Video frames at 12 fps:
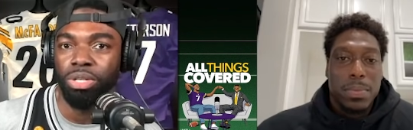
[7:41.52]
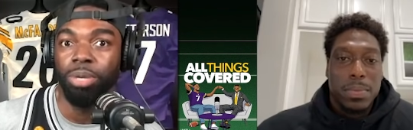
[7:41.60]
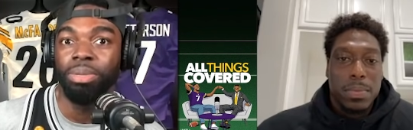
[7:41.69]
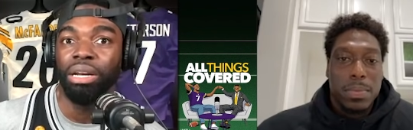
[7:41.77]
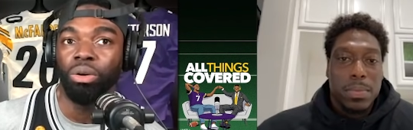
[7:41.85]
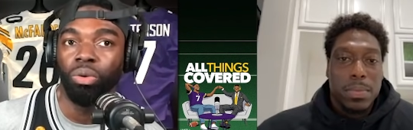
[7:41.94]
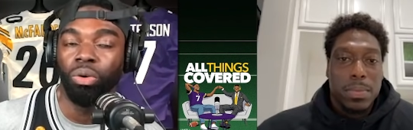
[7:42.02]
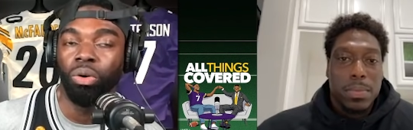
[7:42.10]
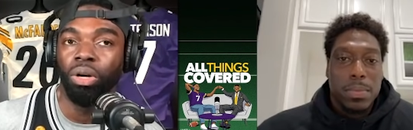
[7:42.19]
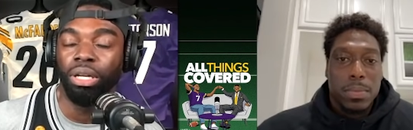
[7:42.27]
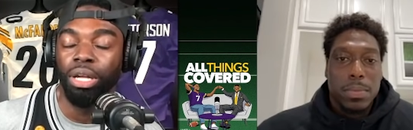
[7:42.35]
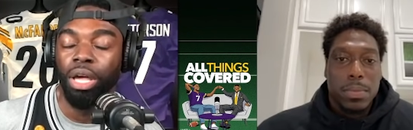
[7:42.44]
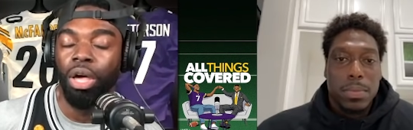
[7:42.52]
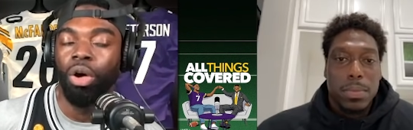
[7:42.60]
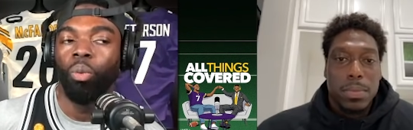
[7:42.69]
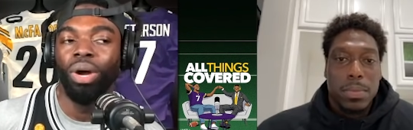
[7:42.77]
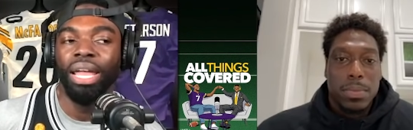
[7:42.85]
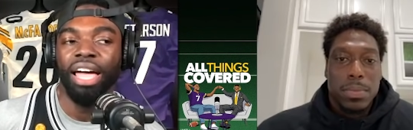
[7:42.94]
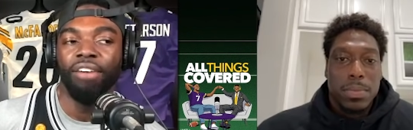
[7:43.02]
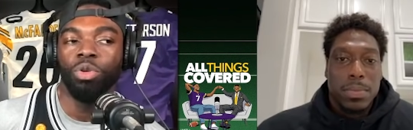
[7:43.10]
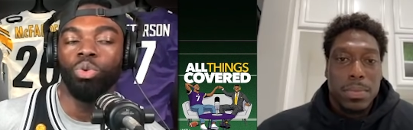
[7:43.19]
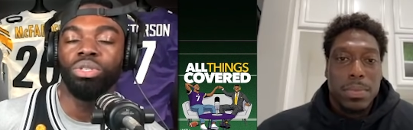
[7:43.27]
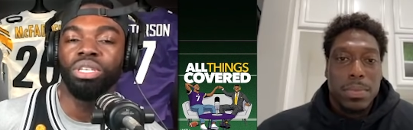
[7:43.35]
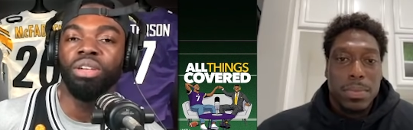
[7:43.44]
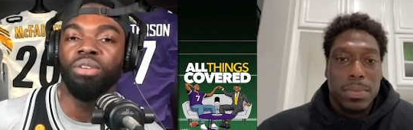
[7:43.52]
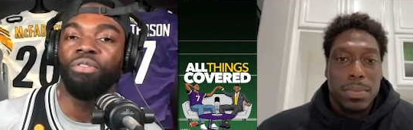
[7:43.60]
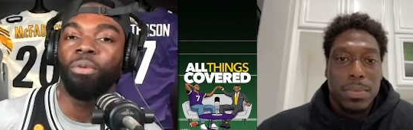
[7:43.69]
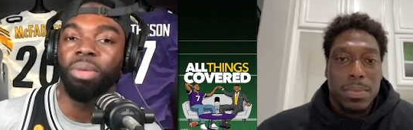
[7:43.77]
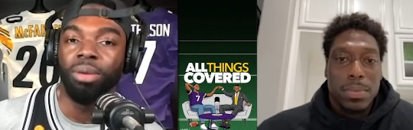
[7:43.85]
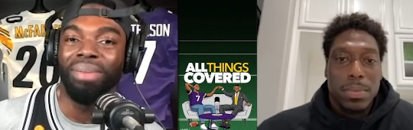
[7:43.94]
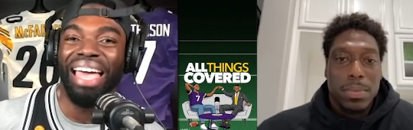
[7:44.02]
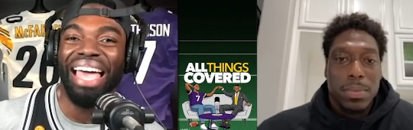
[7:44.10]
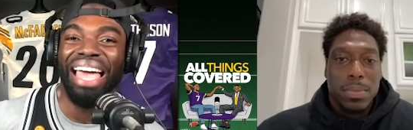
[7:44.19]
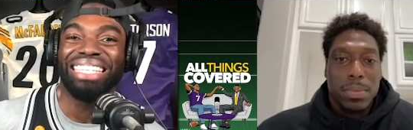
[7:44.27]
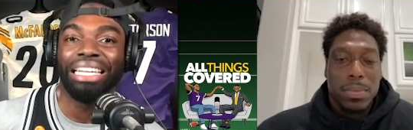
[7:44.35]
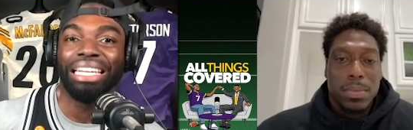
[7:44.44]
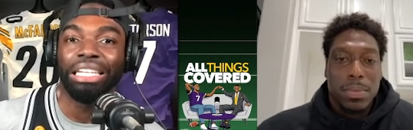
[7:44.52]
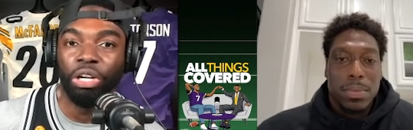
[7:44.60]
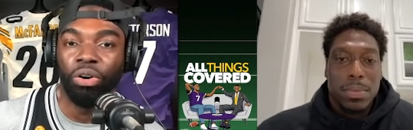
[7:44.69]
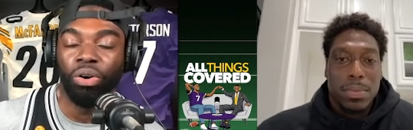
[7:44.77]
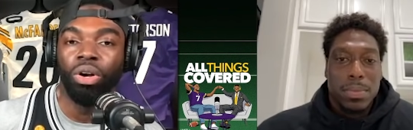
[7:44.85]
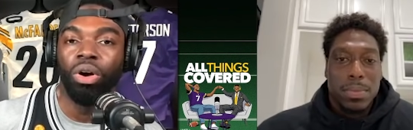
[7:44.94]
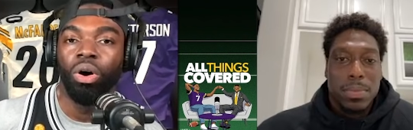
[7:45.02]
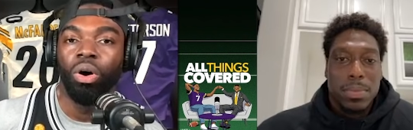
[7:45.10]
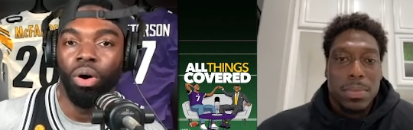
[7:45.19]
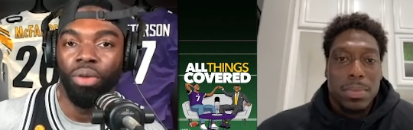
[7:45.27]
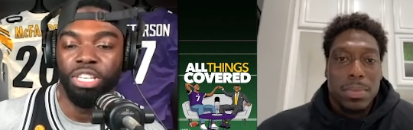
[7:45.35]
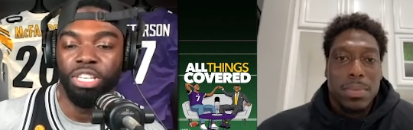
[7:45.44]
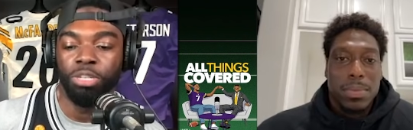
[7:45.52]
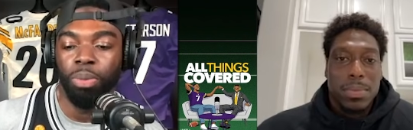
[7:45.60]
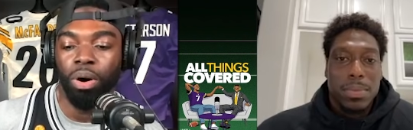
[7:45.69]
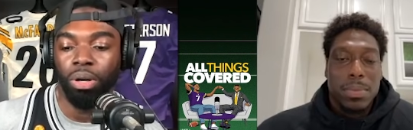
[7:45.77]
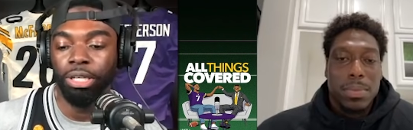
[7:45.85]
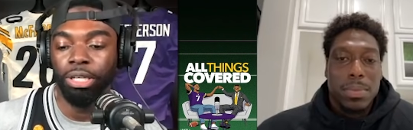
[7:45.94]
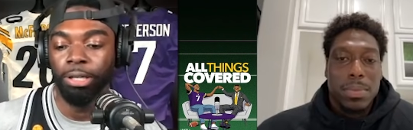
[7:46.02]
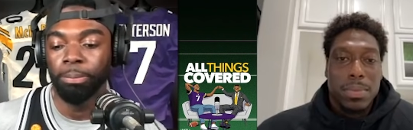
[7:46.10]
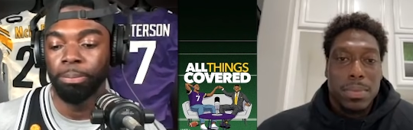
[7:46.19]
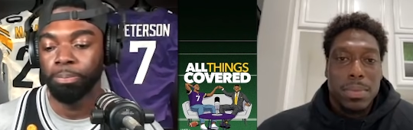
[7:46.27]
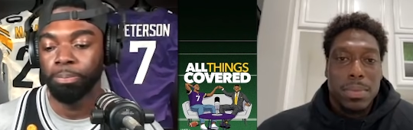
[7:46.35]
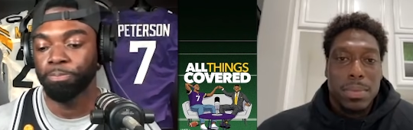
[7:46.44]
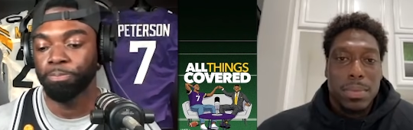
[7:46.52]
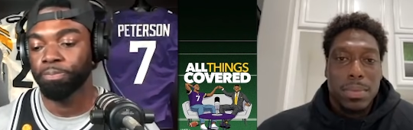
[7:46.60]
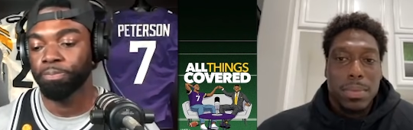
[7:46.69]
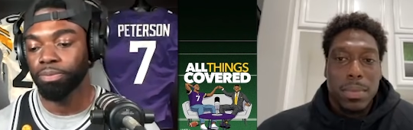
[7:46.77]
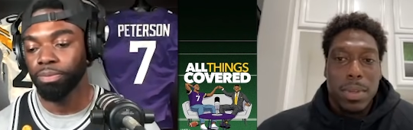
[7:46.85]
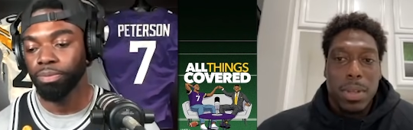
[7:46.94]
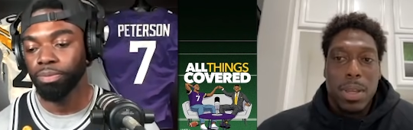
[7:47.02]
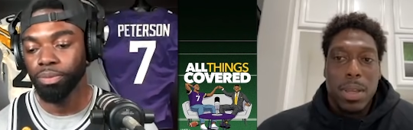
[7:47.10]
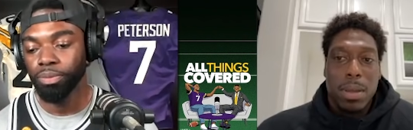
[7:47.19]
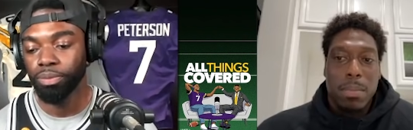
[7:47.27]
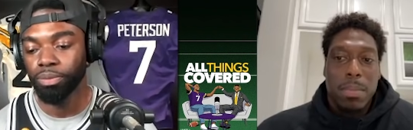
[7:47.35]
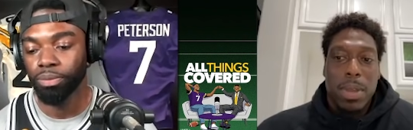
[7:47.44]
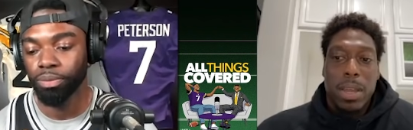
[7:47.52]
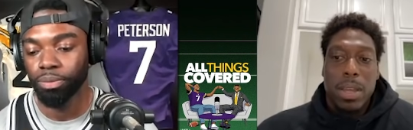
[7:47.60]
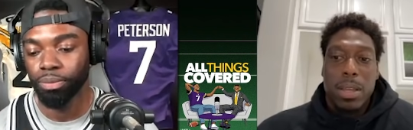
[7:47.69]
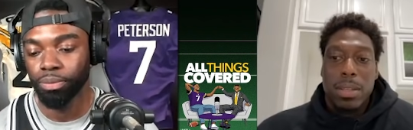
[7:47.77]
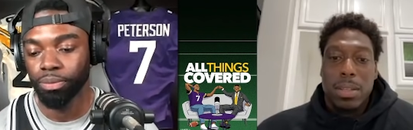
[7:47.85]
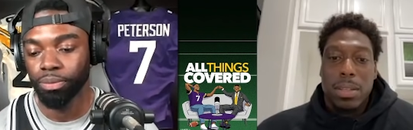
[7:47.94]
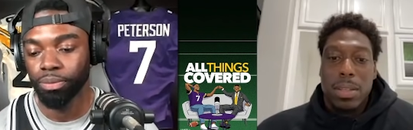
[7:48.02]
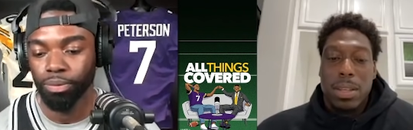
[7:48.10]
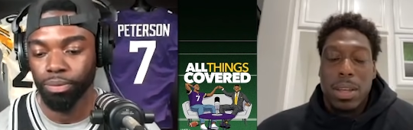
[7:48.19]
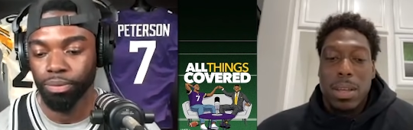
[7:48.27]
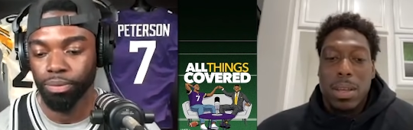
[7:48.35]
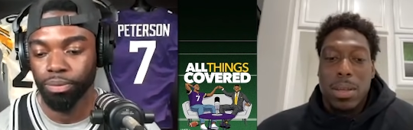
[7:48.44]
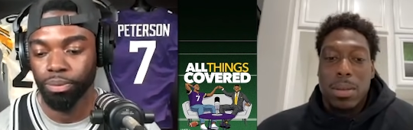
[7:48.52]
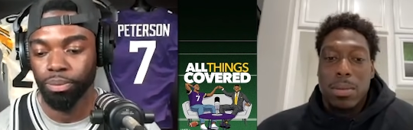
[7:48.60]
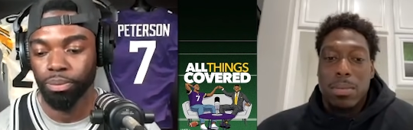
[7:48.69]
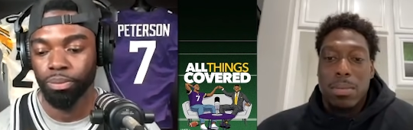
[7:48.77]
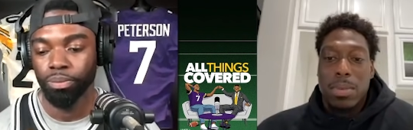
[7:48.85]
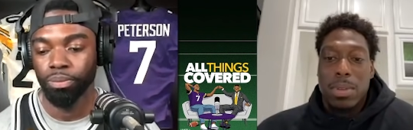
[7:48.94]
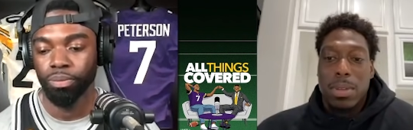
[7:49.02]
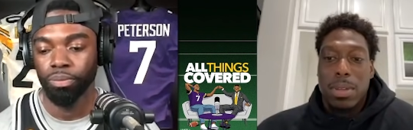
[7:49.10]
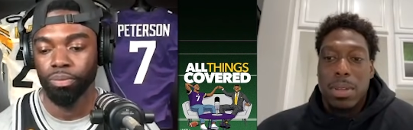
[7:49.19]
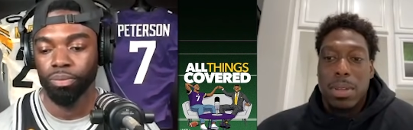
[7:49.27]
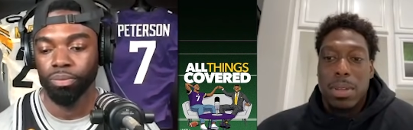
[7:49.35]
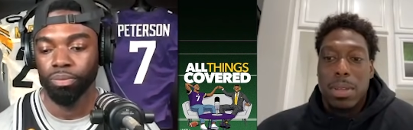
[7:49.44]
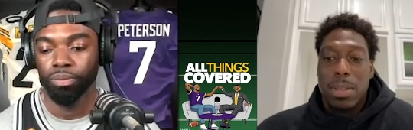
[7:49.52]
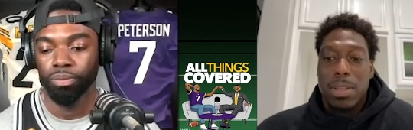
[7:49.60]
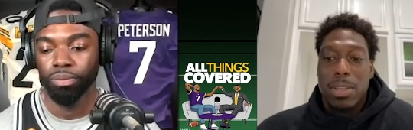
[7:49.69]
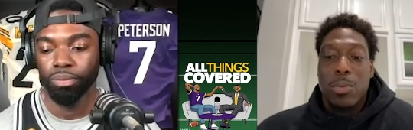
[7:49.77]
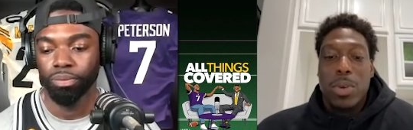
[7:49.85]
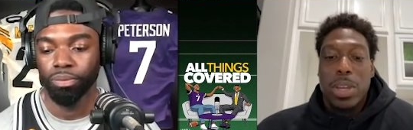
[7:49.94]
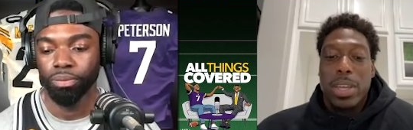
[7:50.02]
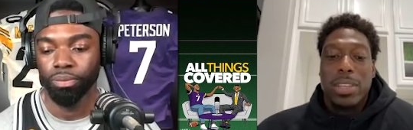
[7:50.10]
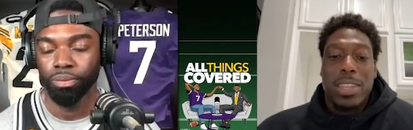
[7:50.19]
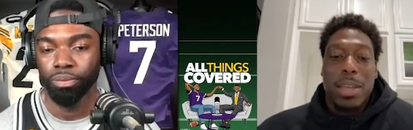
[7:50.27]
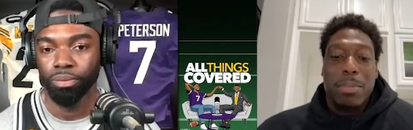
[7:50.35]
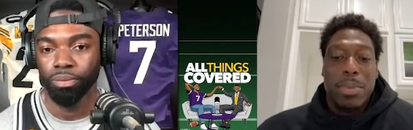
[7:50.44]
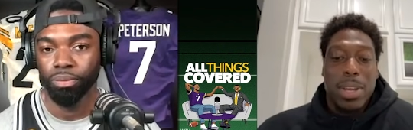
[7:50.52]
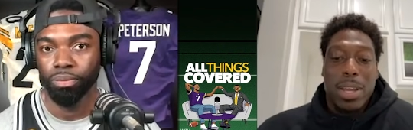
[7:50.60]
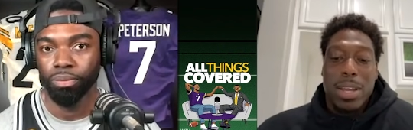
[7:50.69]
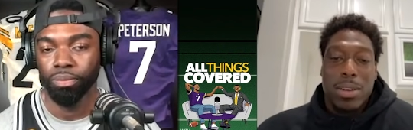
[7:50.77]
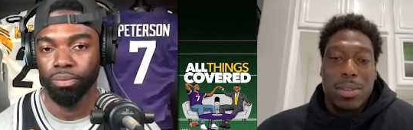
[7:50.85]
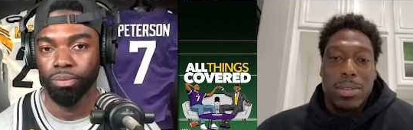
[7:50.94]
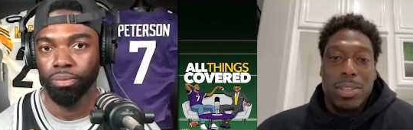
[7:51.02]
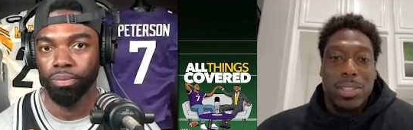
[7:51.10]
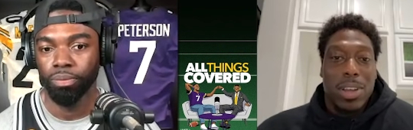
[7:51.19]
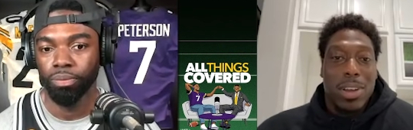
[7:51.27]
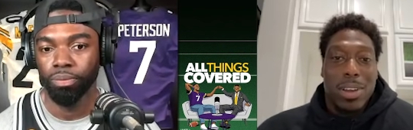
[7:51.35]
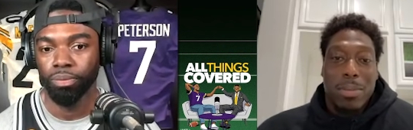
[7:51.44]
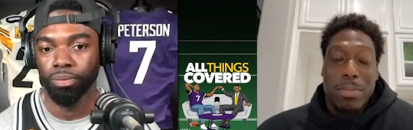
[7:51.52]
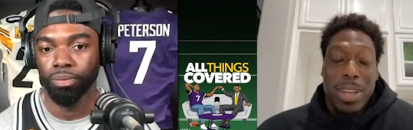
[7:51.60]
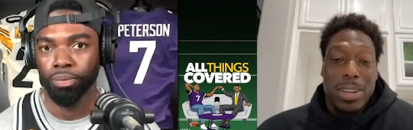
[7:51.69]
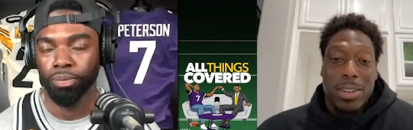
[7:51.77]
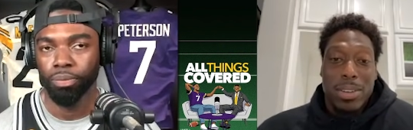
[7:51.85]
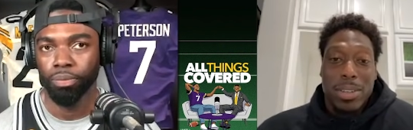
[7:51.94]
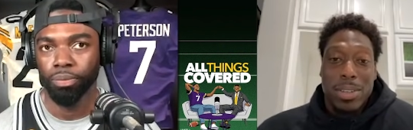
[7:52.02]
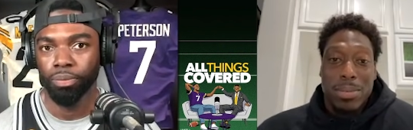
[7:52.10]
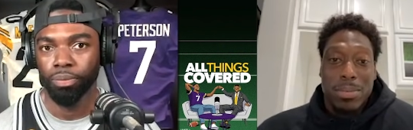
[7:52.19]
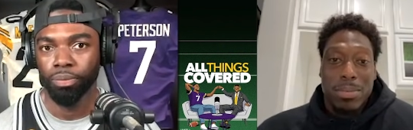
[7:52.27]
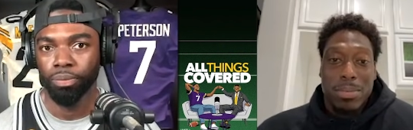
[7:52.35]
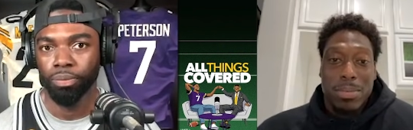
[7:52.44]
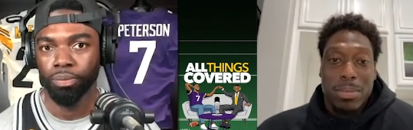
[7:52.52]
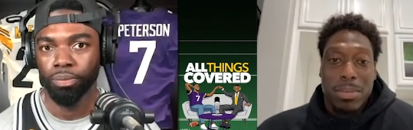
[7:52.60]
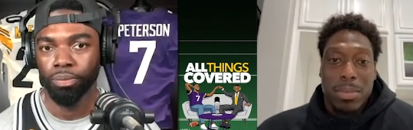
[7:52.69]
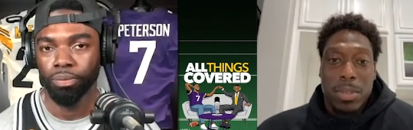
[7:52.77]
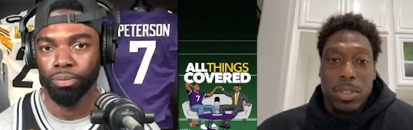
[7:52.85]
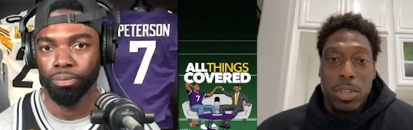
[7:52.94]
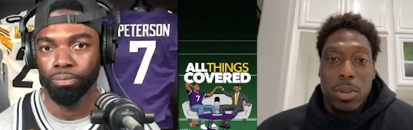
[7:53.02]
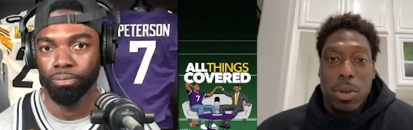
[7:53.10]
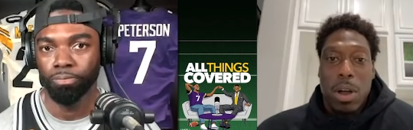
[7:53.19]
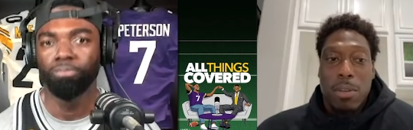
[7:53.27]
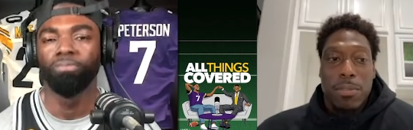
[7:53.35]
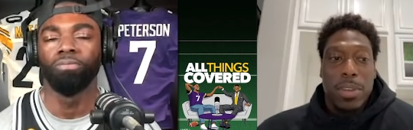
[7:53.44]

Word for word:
Speaker 1: coming out of Oregon. What have you seen from him as a leader on this ball club?
Speaker 2: Man, uh, he, when he step in that huddle, it's all command on him. So